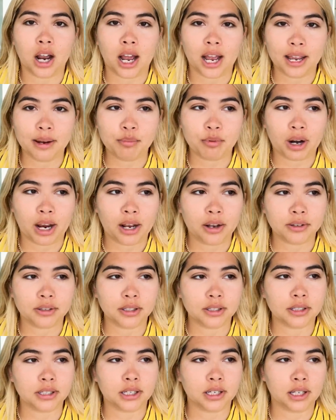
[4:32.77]
eyebrows
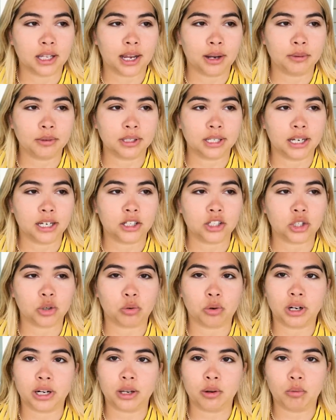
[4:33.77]
until I was like
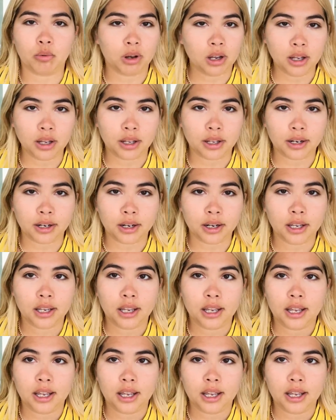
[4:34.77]
twenty-one.